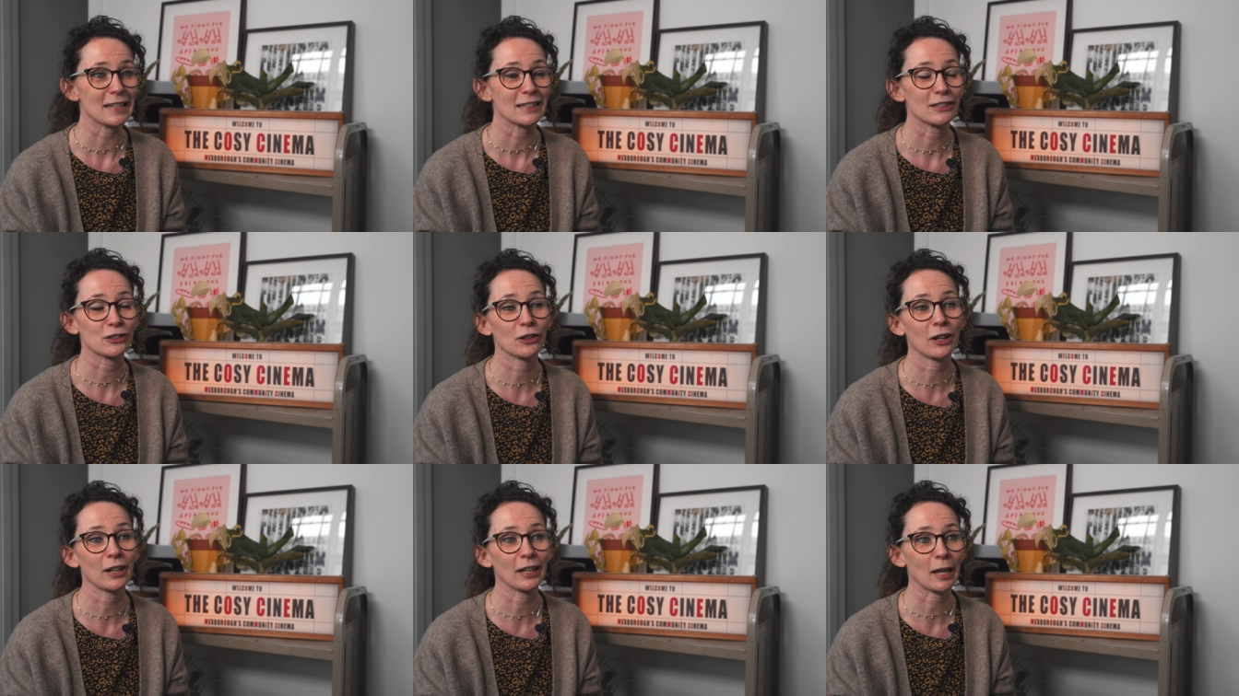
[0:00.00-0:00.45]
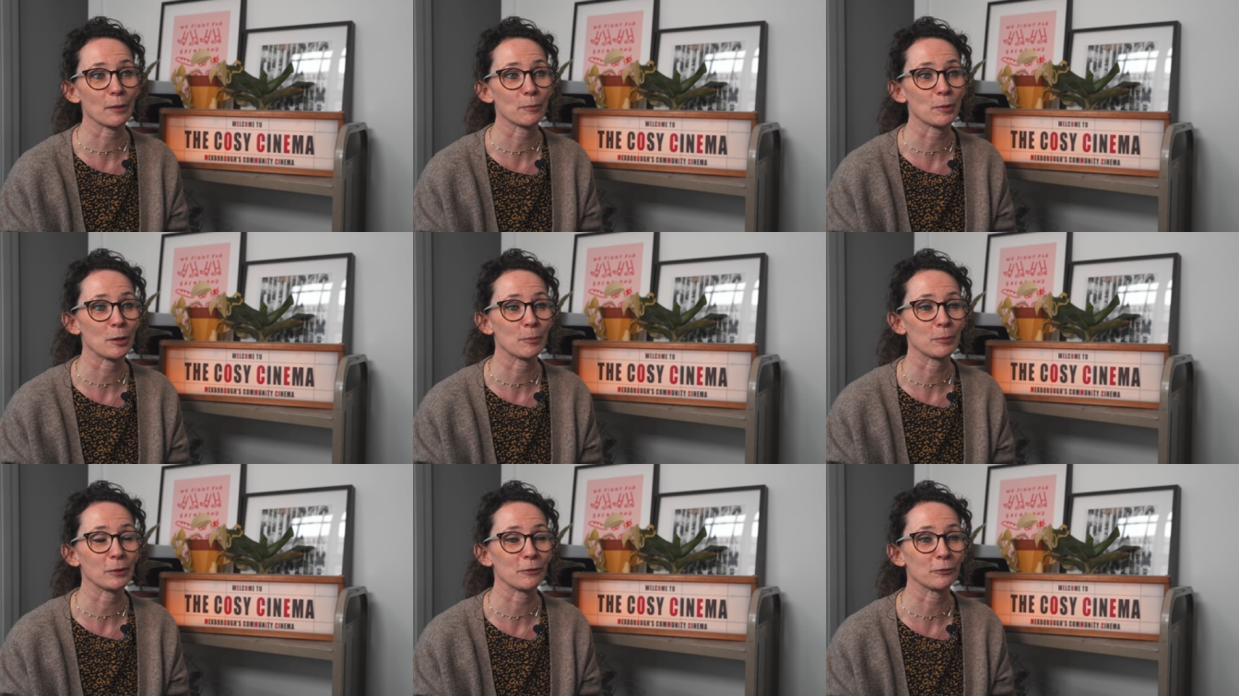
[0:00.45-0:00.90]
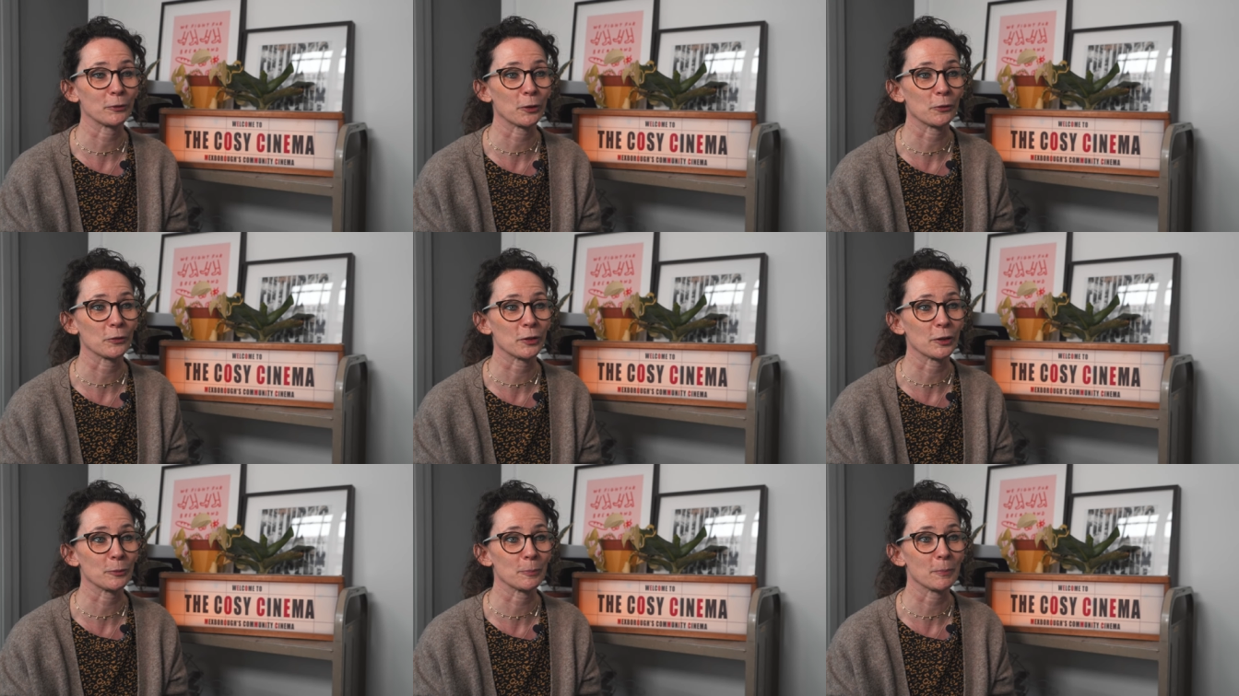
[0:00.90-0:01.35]
try and get people
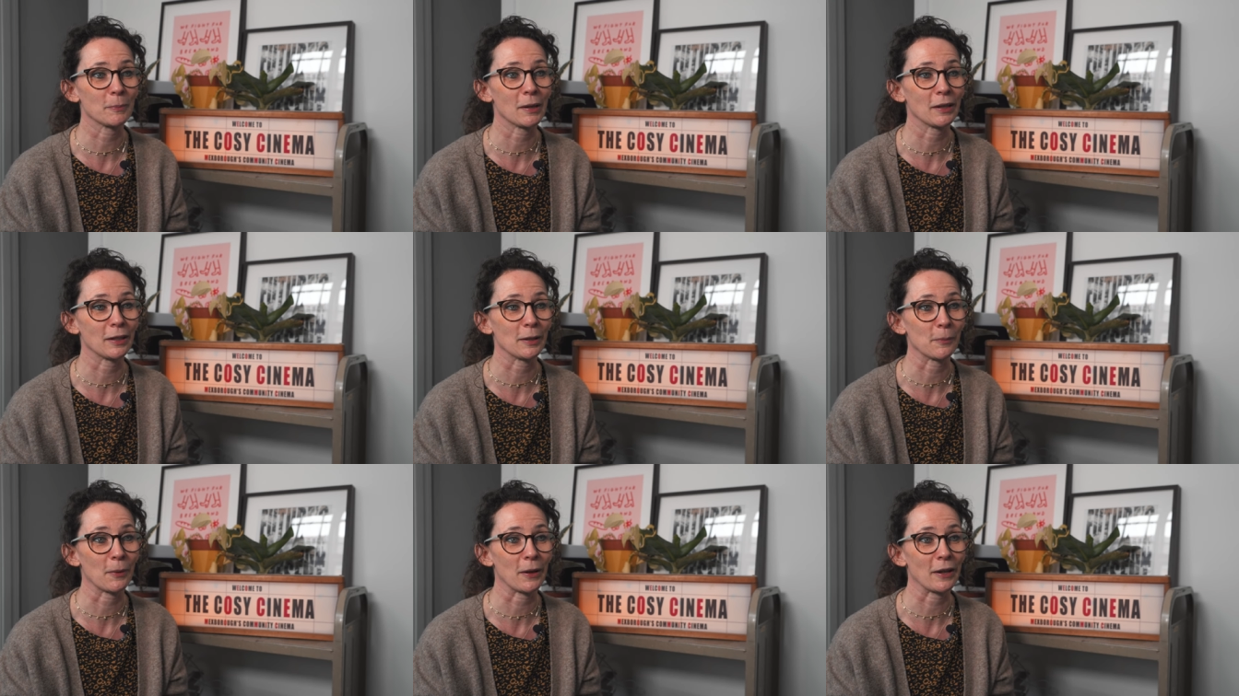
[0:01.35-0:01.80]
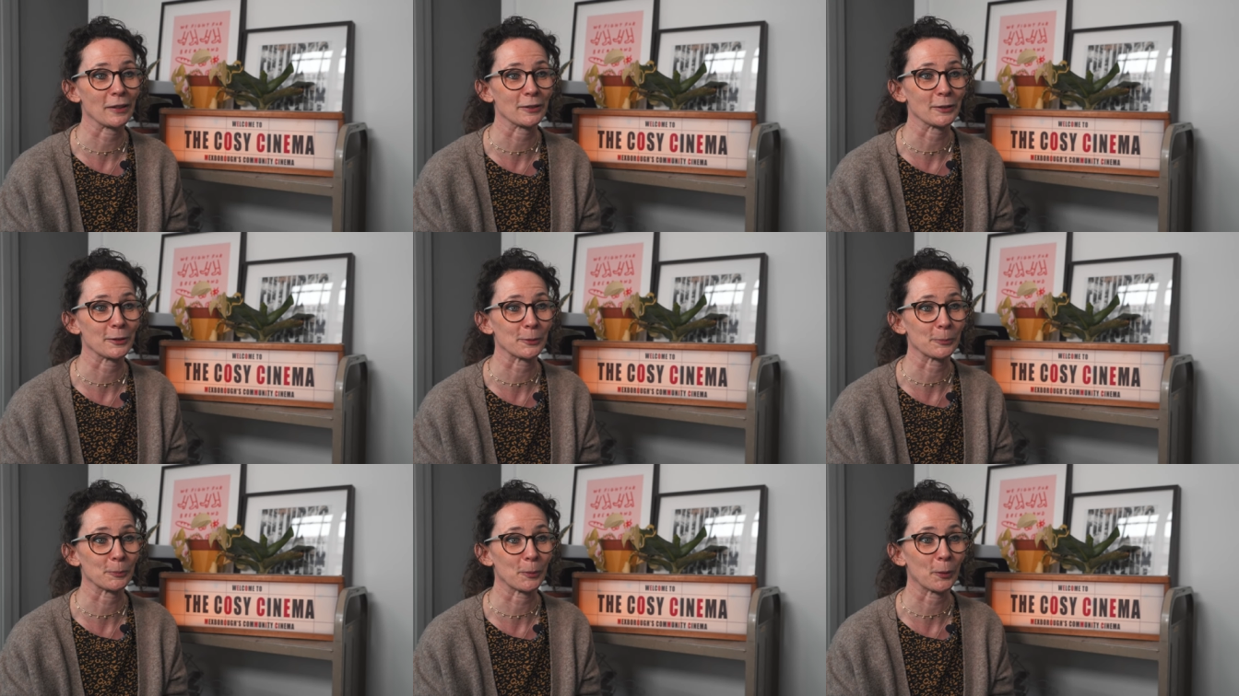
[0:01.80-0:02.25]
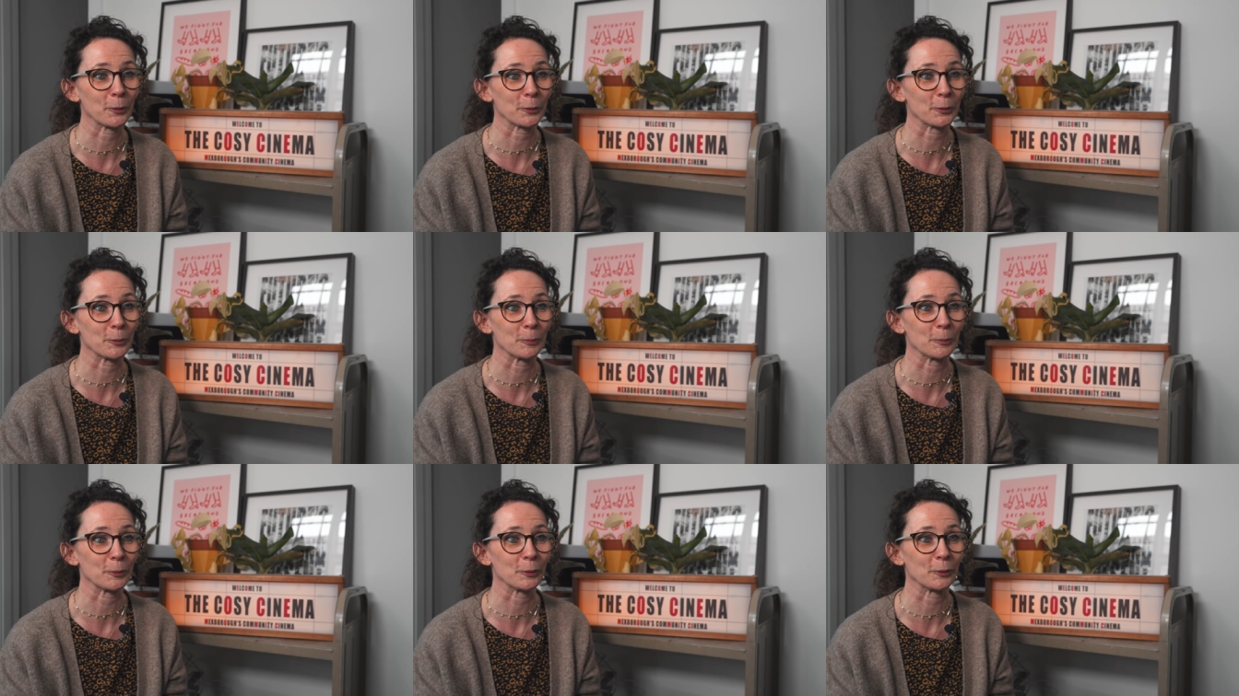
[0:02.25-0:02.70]
involved as many ways as
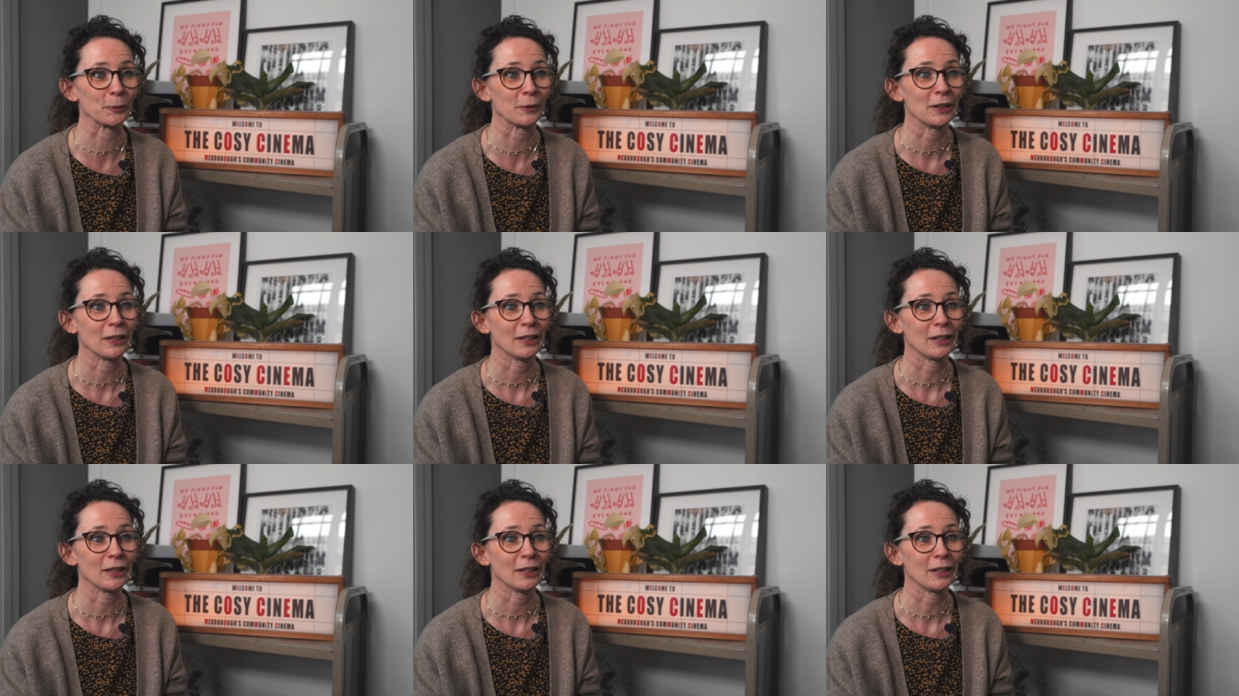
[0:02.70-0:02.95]
possible